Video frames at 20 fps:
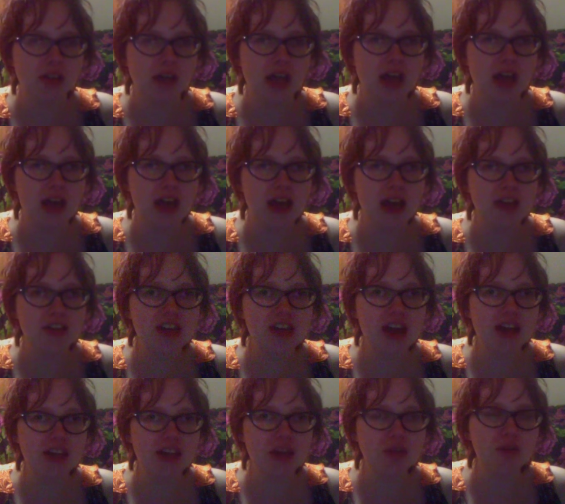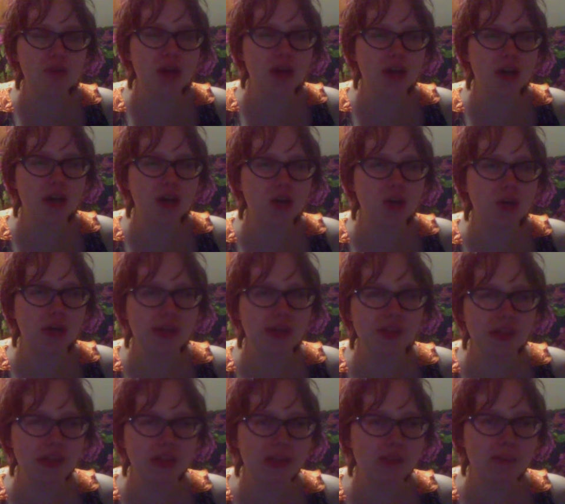and yes, I know in
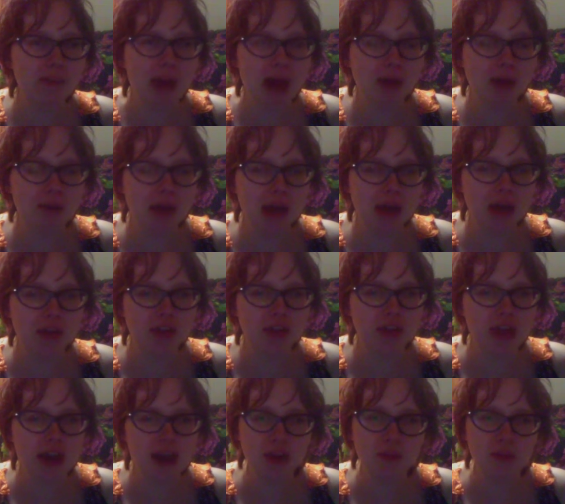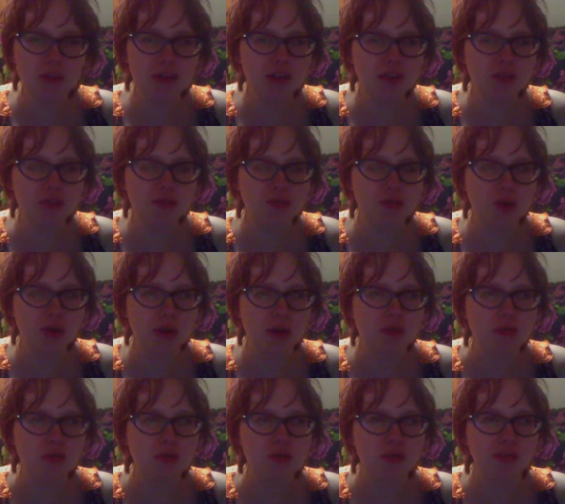the Batman the animated
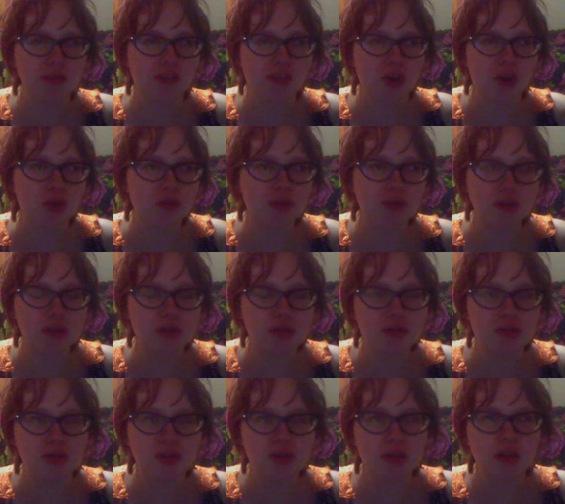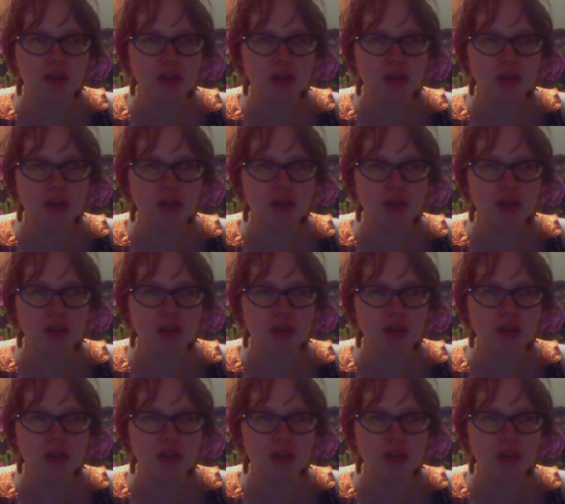series universe, it's